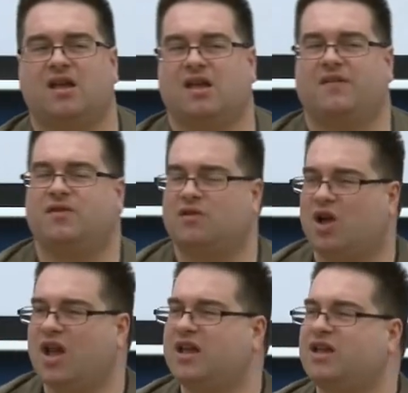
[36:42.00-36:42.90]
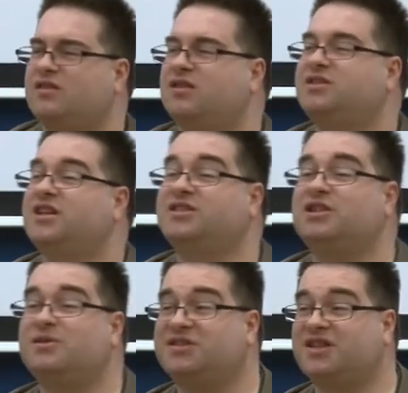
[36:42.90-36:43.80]
if you like, in the C.S.
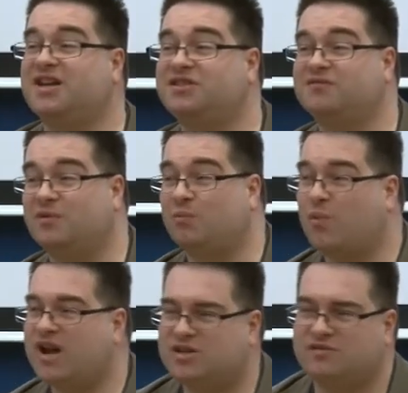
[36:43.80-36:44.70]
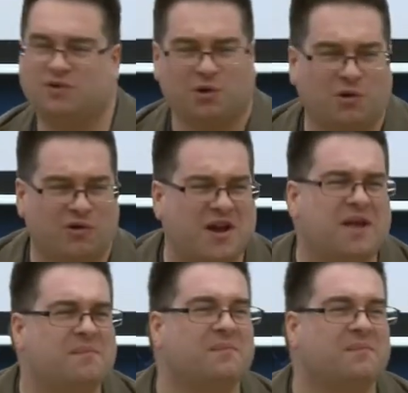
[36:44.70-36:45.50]
Lewis sense of the weight of glory,